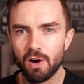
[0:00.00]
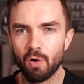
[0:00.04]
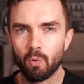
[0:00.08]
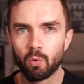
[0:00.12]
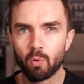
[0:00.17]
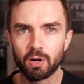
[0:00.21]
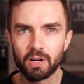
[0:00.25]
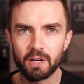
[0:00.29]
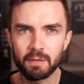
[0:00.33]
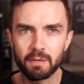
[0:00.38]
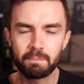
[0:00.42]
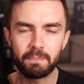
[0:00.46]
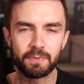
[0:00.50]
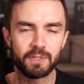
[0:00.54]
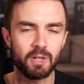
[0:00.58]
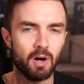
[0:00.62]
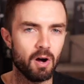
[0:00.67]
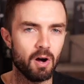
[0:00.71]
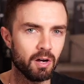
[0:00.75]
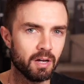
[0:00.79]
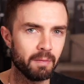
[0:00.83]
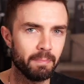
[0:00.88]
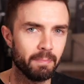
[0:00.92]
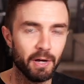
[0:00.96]
we're gonna
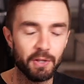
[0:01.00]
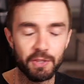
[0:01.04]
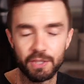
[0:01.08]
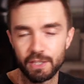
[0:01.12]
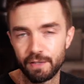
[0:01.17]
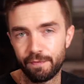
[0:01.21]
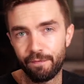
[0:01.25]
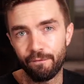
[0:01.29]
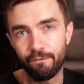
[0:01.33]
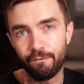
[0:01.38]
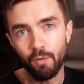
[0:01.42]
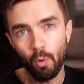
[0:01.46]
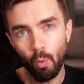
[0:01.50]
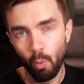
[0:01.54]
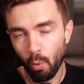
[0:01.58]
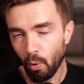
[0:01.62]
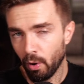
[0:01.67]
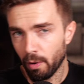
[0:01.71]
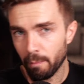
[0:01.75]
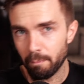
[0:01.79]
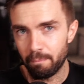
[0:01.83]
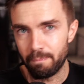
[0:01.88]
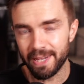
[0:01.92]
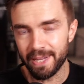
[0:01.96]
talk about the 4
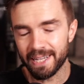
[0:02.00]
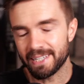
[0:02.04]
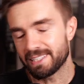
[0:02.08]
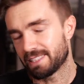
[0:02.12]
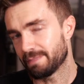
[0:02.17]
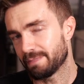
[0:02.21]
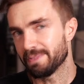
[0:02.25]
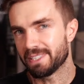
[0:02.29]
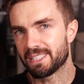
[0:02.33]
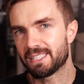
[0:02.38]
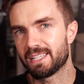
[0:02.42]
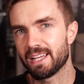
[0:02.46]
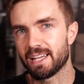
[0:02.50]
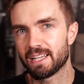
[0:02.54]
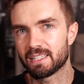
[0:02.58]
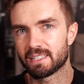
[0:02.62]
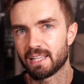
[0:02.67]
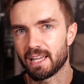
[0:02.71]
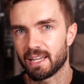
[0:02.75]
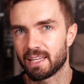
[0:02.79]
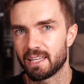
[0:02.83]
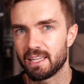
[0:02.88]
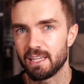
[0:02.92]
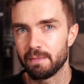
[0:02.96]
biggest mistakes
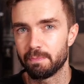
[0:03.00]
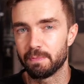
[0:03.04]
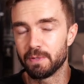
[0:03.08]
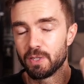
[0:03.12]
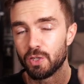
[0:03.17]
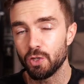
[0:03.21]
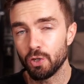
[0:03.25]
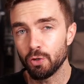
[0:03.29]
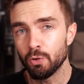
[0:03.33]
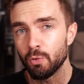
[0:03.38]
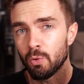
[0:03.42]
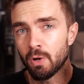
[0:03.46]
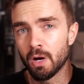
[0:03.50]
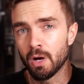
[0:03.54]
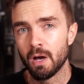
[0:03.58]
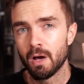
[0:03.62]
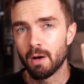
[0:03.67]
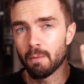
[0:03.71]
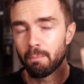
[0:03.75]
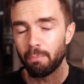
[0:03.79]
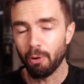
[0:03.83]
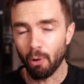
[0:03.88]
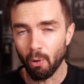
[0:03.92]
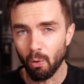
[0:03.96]
that keep you
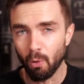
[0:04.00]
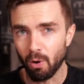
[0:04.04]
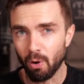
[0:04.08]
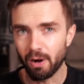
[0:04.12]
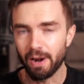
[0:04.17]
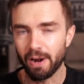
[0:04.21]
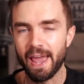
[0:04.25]
poor,